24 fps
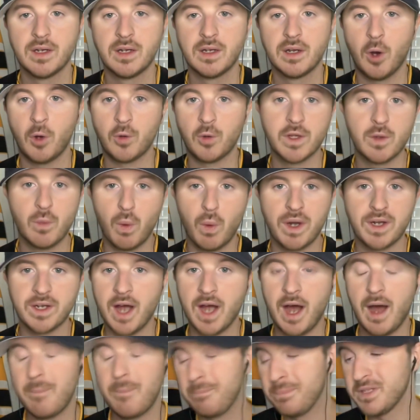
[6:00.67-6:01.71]
Only one
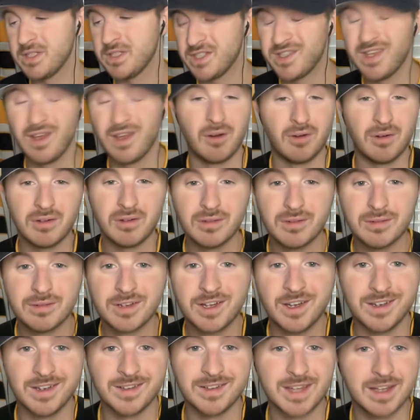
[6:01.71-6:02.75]
cup, but still,
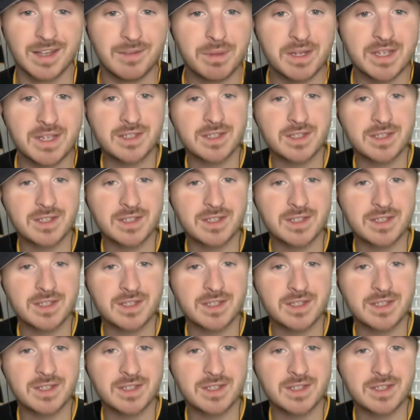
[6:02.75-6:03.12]
they've been